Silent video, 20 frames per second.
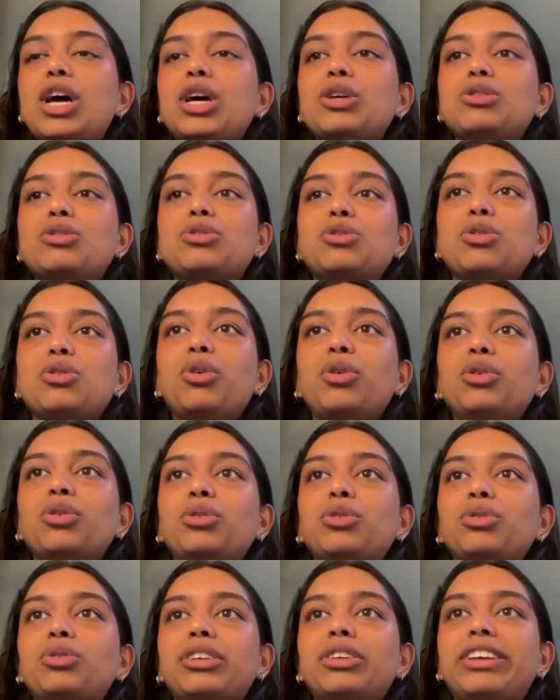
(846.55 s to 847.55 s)

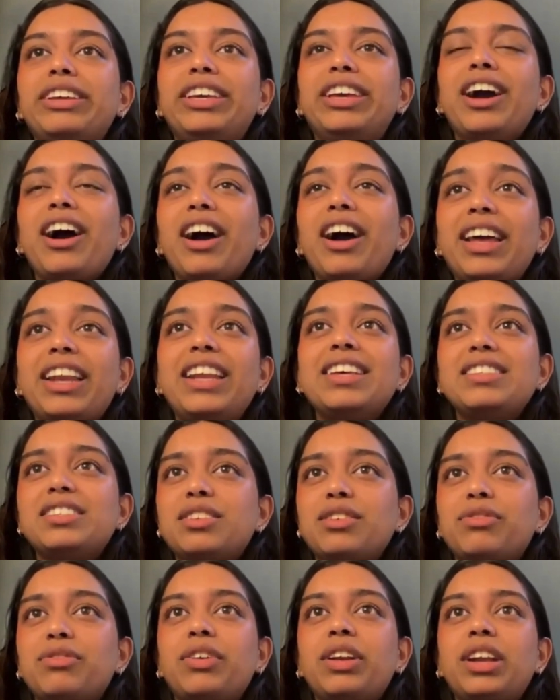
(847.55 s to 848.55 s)
So yeah, it is
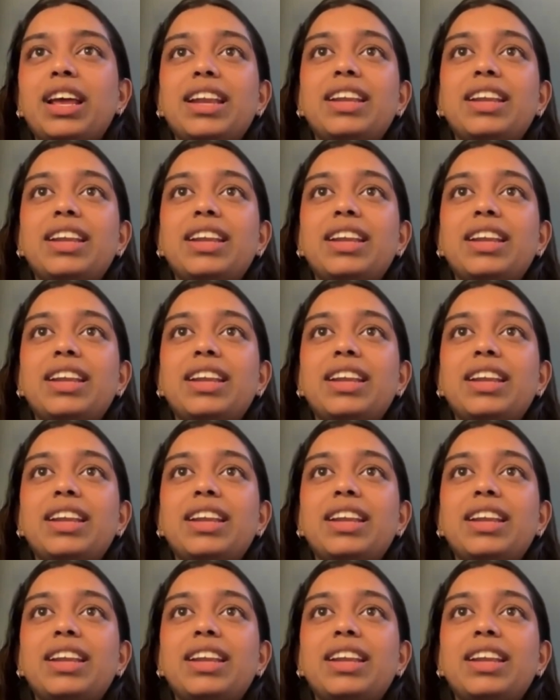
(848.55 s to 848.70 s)
different.